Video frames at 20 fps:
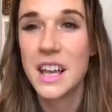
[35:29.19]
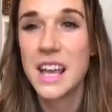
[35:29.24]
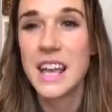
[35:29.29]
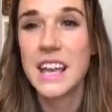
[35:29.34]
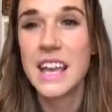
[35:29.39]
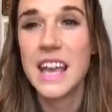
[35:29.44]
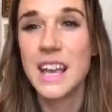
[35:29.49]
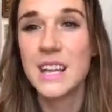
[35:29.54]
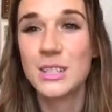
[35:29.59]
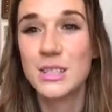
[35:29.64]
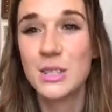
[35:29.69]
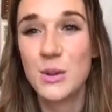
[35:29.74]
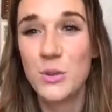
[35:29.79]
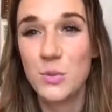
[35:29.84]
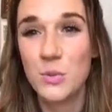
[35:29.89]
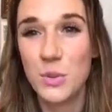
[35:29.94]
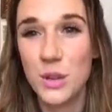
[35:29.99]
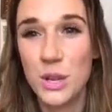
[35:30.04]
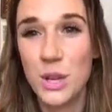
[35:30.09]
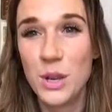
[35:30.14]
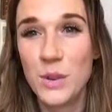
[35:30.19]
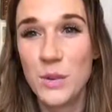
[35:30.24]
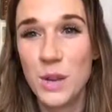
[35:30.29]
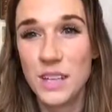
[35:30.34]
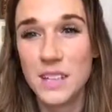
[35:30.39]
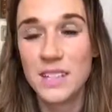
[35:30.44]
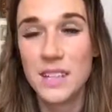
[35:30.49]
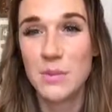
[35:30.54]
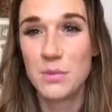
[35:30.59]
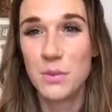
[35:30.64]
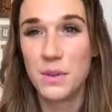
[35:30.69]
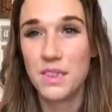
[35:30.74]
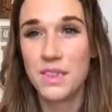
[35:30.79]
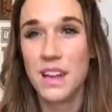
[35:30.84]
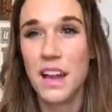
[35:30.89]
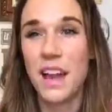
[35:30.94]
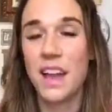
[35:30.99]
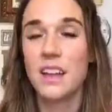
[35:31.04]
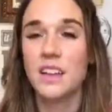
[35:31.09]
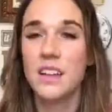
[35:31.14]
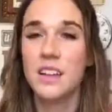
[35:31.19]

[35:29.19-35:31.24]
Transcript: Okay, so really quick tip with that.